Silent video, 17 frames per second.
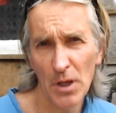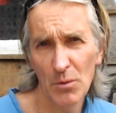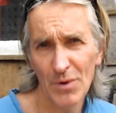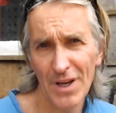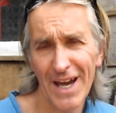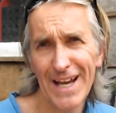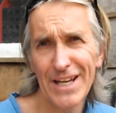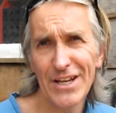
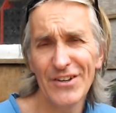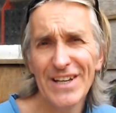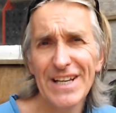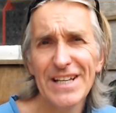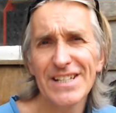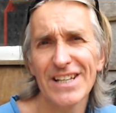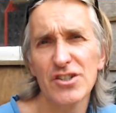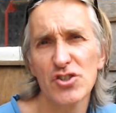Okay, you
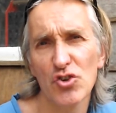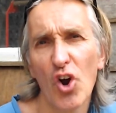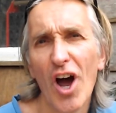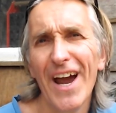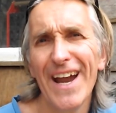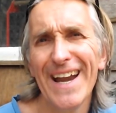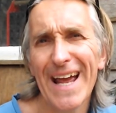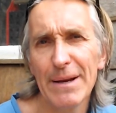need to
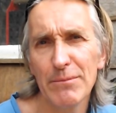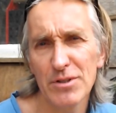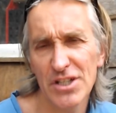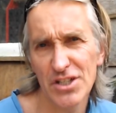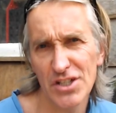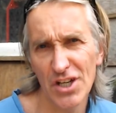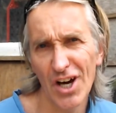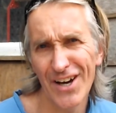try and aim
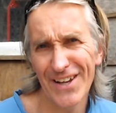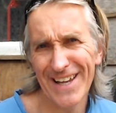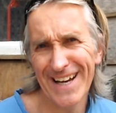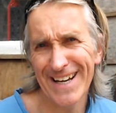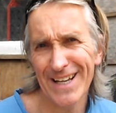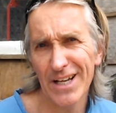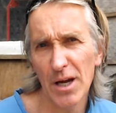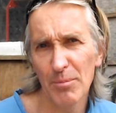to start
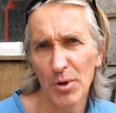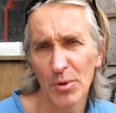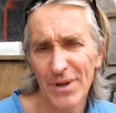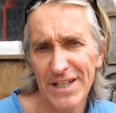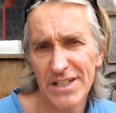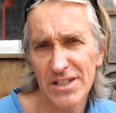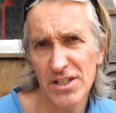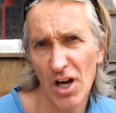that in a couple of
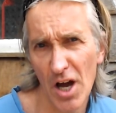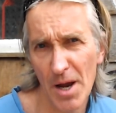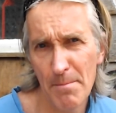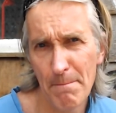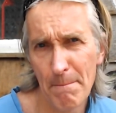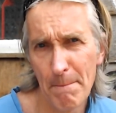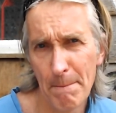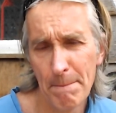weeks'
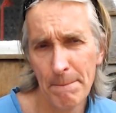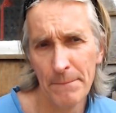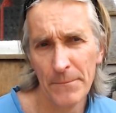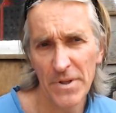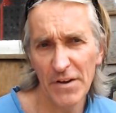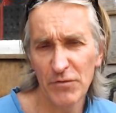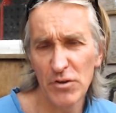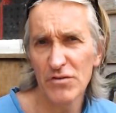time.
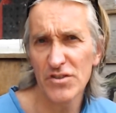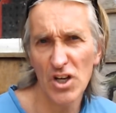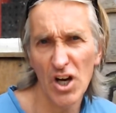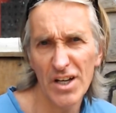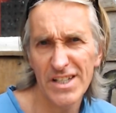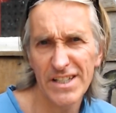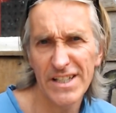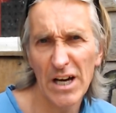If you've
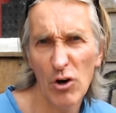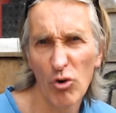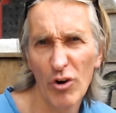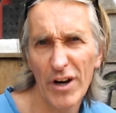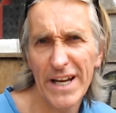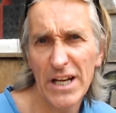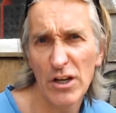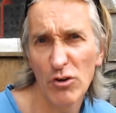started that
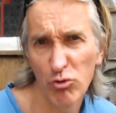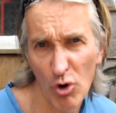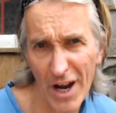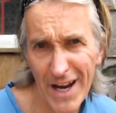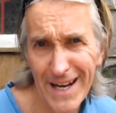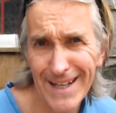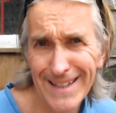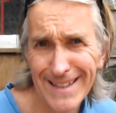already,
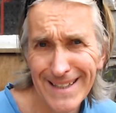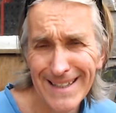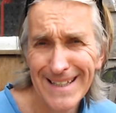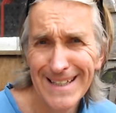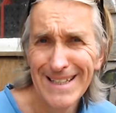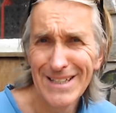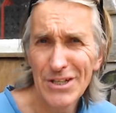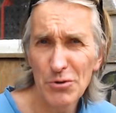great.
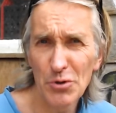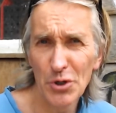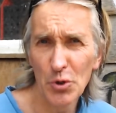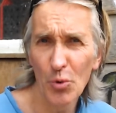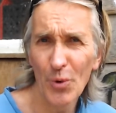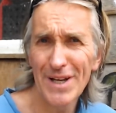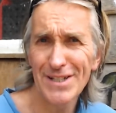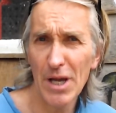You can
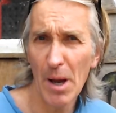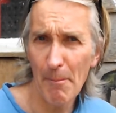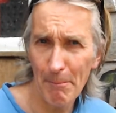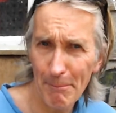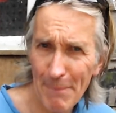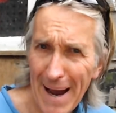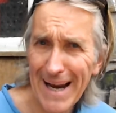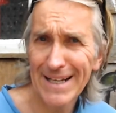always
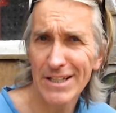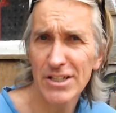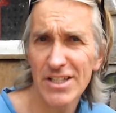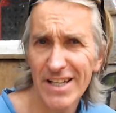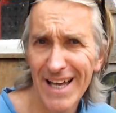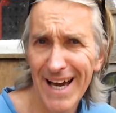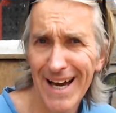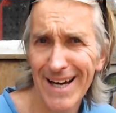come back
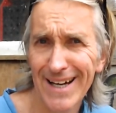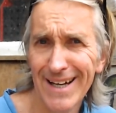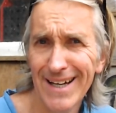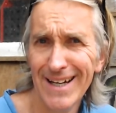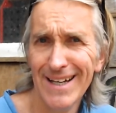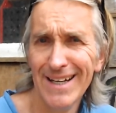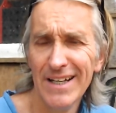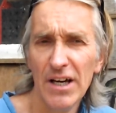to that.
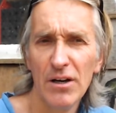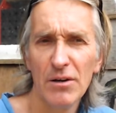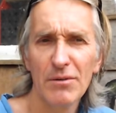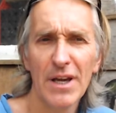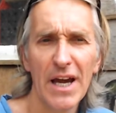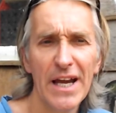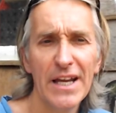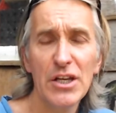
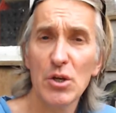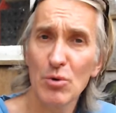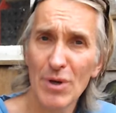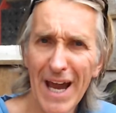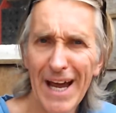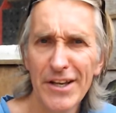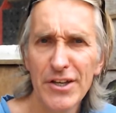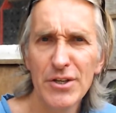Okay, you
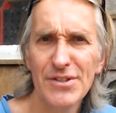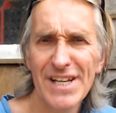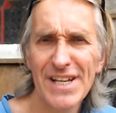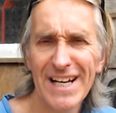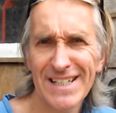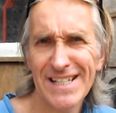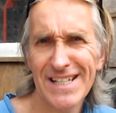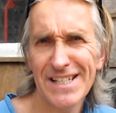can use
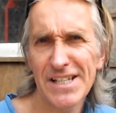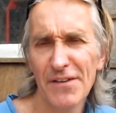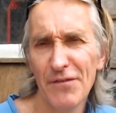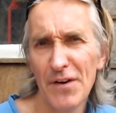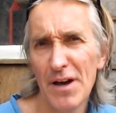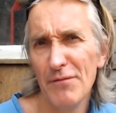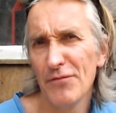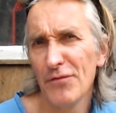Access
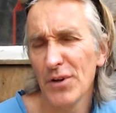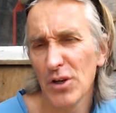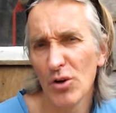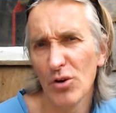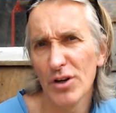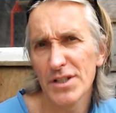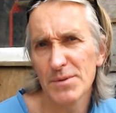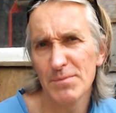FM for
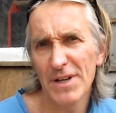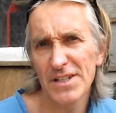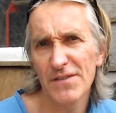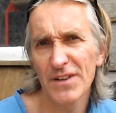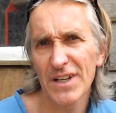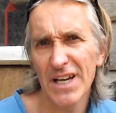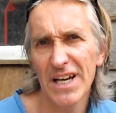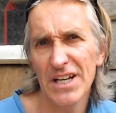your
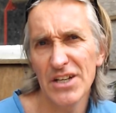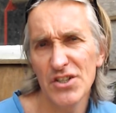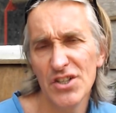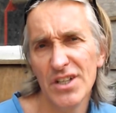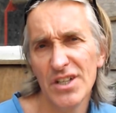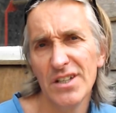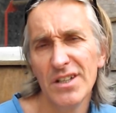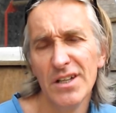
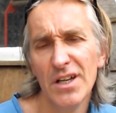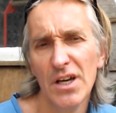specification.